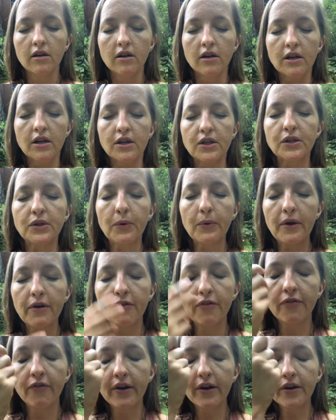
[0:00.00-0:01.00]
So we
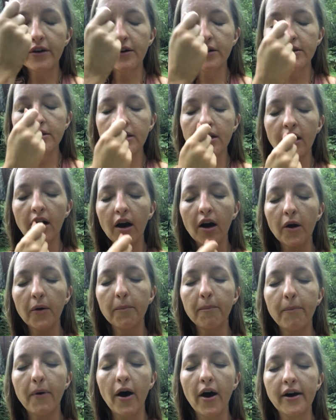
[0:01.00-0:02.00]
filled our
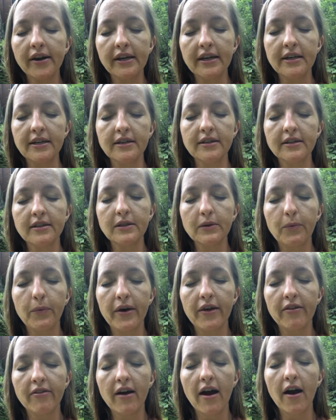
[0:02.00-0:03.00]
bodies
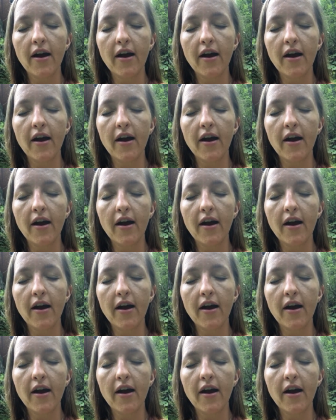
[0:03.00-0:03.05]
with our